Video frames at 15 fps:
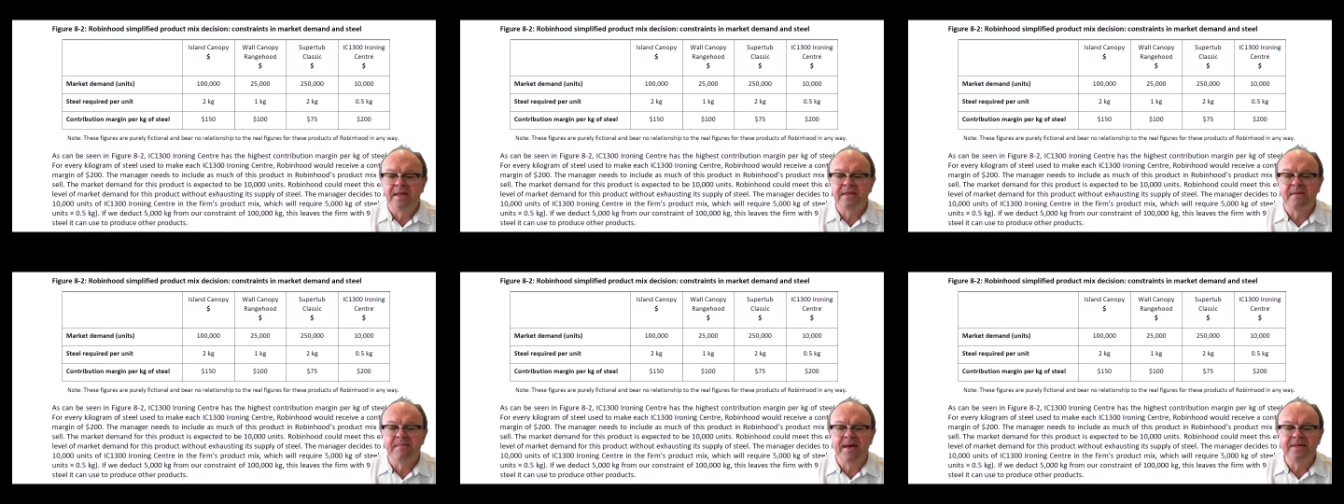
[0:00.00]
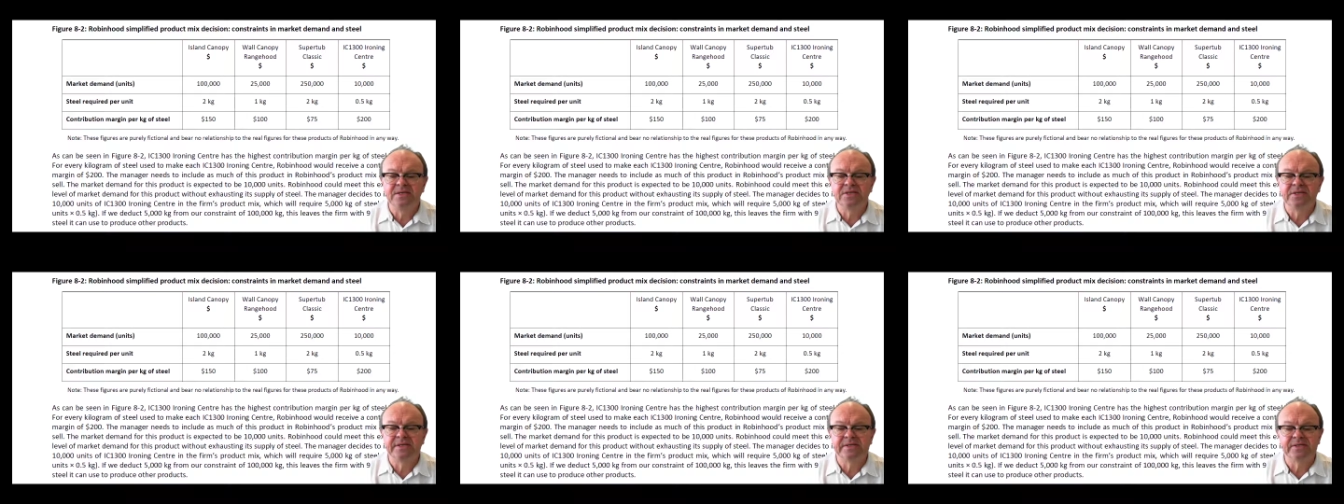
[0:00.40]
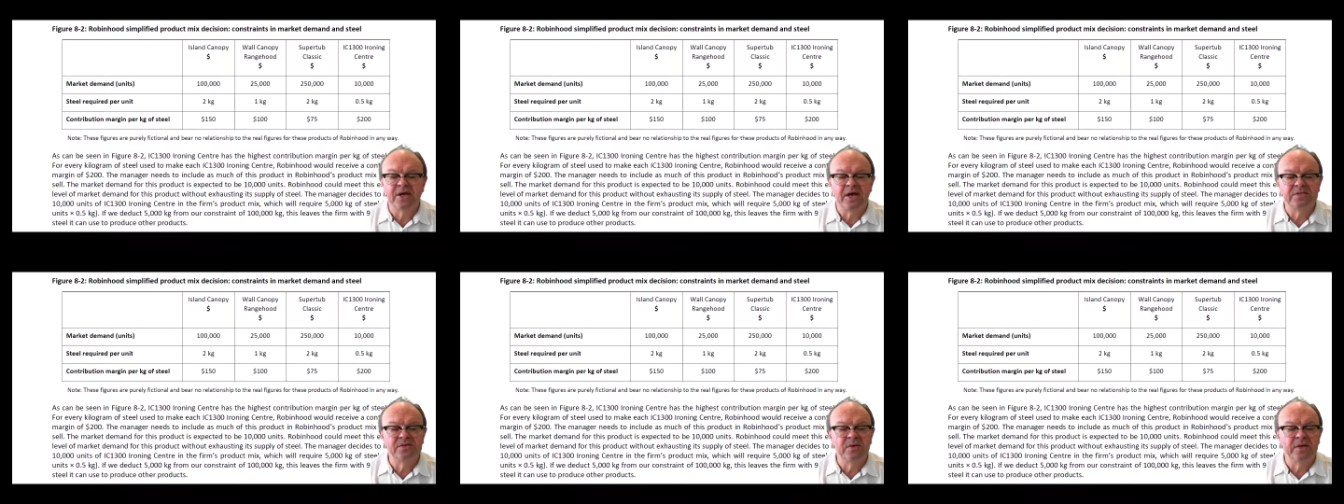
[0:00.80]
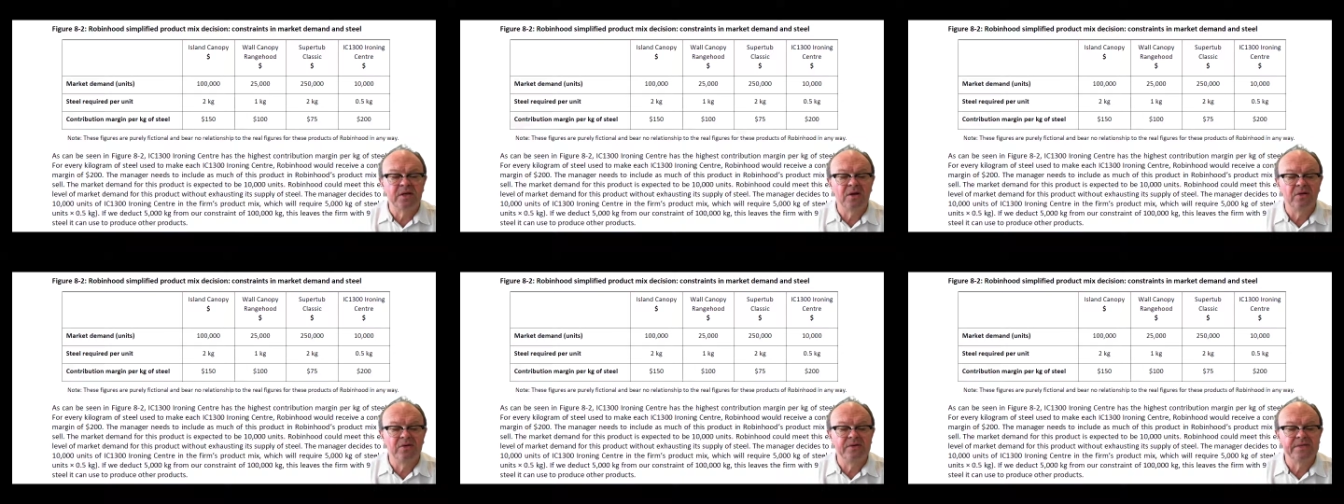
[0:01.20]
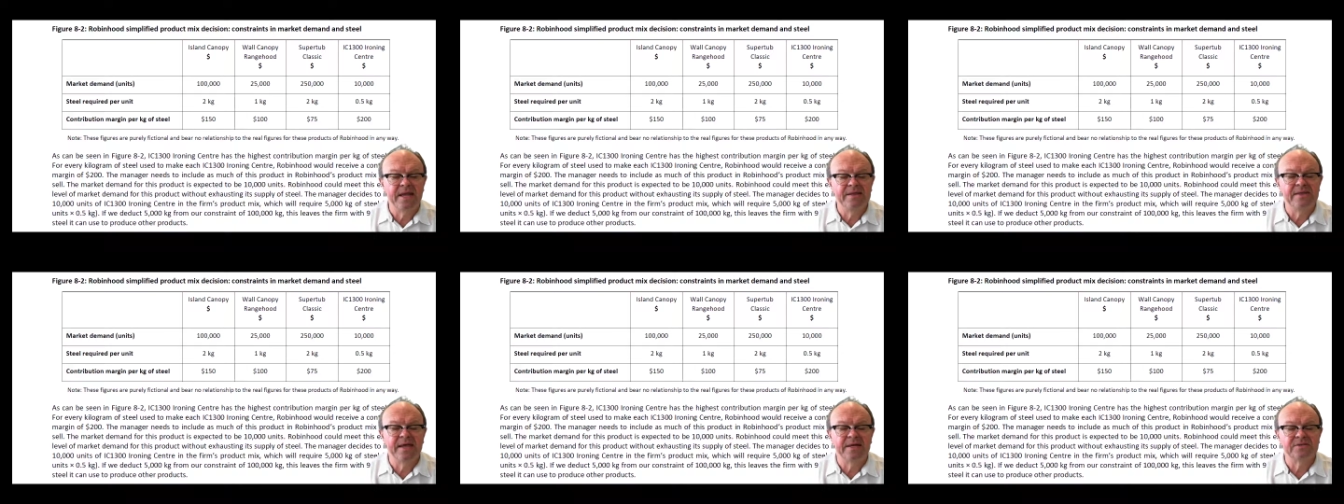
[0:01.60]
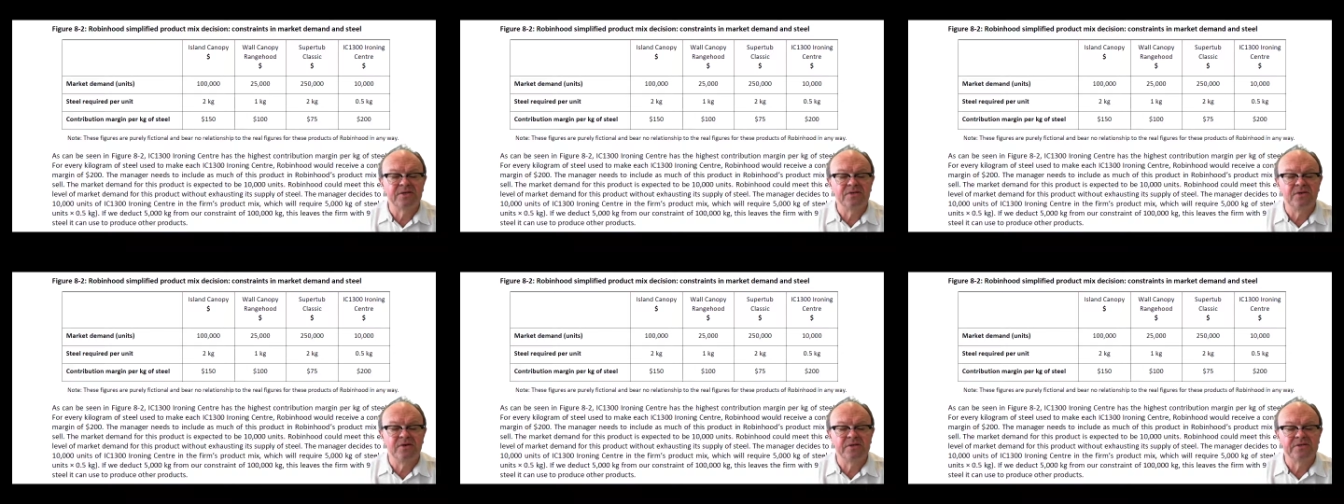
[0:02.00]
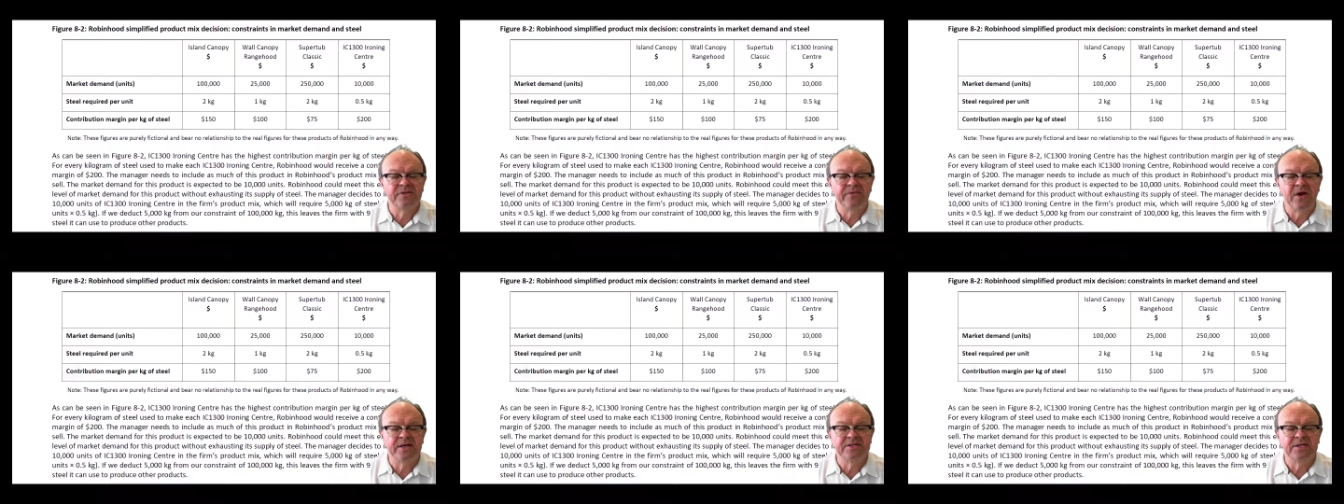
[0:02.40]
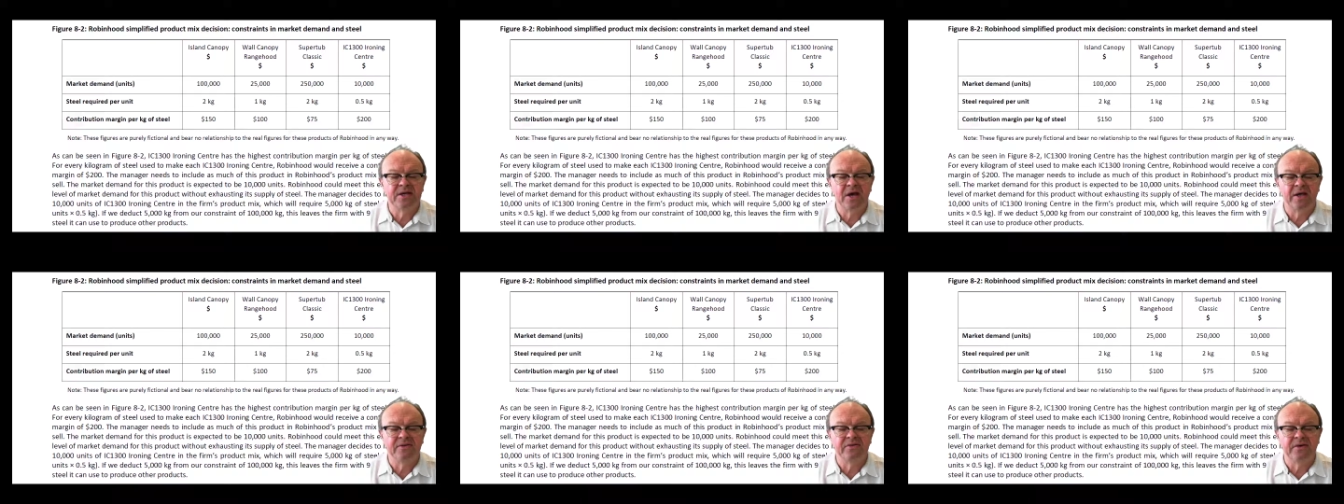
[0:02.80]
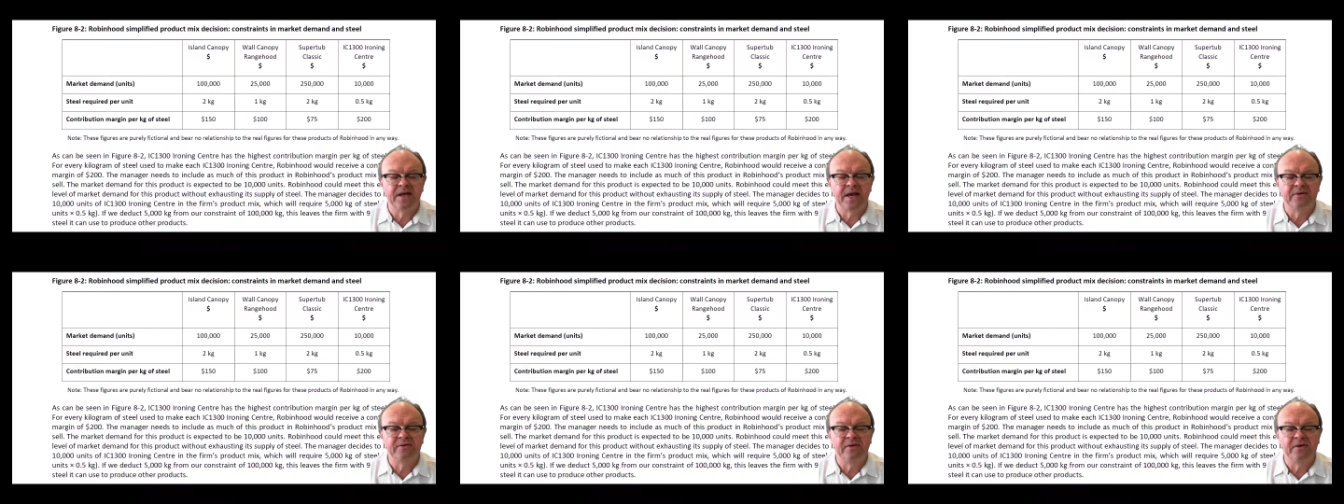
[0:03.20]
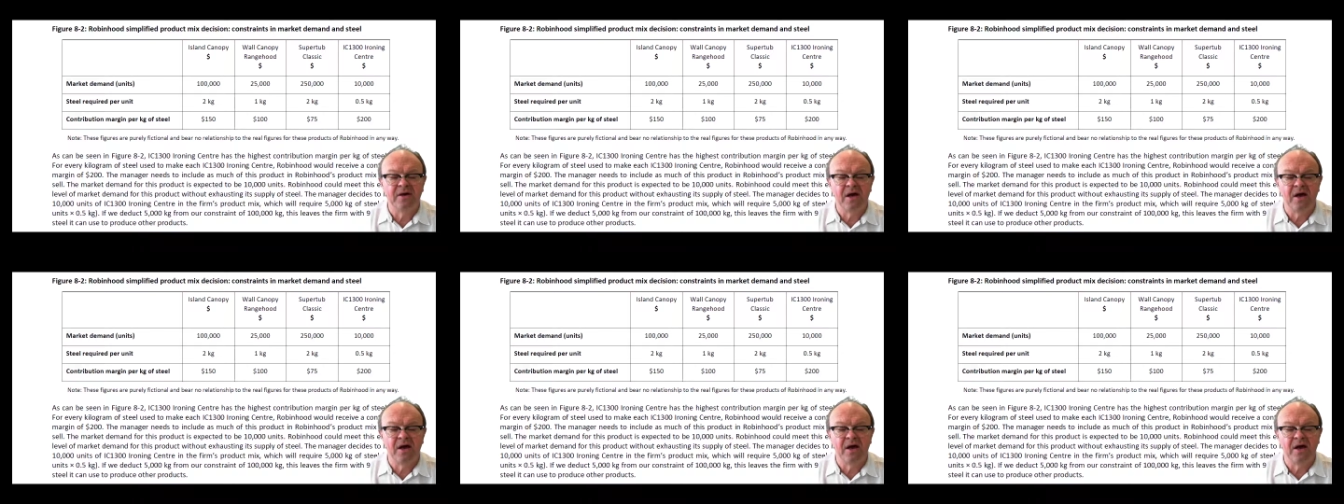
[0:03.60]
The manager decides to include 10,000 units of ACCT11059